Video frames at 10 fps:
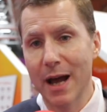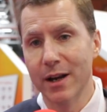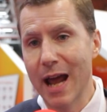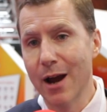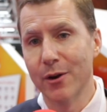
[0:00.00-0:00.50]
about
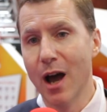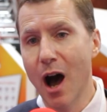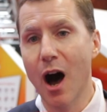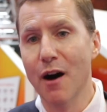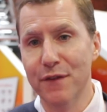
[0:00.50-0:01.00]
an hour and
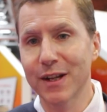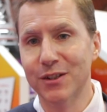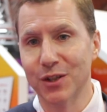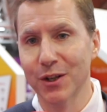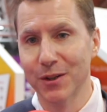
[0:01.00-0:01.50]
a half
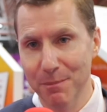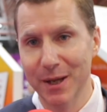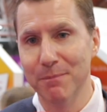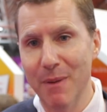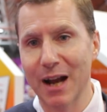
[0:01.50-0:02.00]
into the
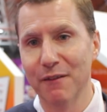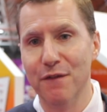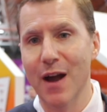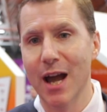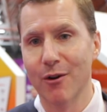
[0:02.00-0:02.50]
Big Bang
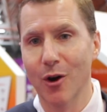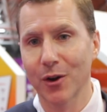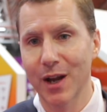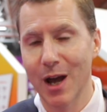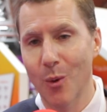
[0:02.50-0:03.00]
Fair
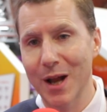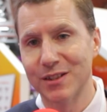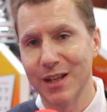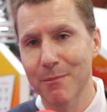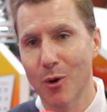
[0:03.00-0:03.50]
on
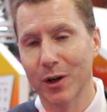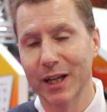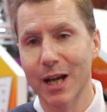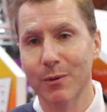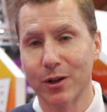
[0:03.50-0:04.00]
Wednesday
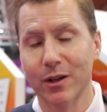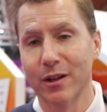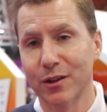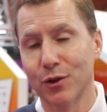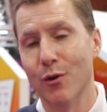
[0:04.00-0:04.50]
morning here. We've got
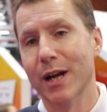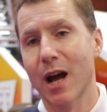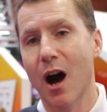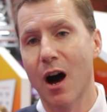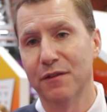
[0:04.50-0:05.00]
another
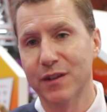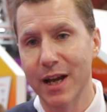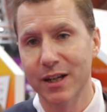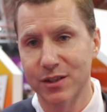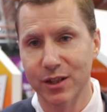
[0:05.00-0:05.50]
3.5
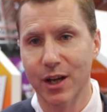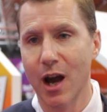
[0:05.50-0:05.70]
days to